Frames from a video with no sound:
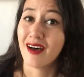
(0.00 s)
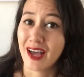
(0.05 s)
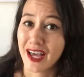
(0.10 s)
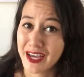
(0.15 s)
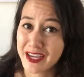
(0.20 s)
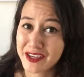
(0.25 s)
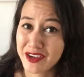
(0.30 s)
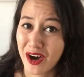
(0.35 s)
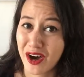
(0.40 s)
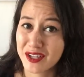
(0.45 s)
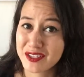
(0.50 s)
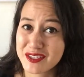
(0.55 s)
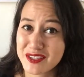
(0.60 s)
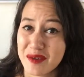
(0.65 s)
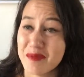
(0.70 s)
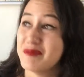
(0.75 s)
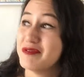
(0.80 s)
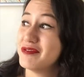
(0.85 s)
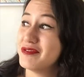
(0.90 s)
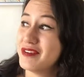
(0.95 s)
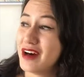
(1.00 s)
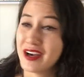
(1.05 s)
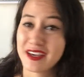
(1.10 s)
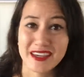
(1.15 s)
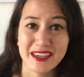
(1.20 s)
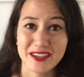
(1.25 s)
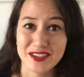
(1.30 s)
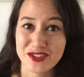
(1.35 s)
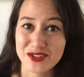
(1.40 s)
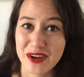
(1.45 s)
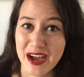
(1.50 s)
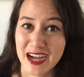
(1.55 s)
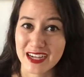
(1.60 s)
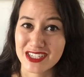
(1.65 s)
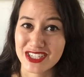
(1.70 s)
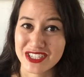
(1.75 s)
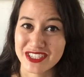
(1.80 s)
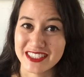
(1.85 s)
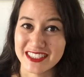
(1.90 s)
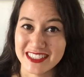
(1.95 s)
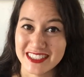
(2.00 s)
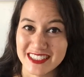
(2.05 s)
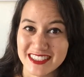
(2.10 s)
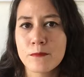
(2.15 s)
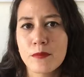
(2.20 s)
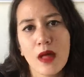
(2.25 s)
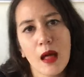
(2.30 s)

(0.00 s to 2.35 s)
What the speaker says: I got some fucking traction.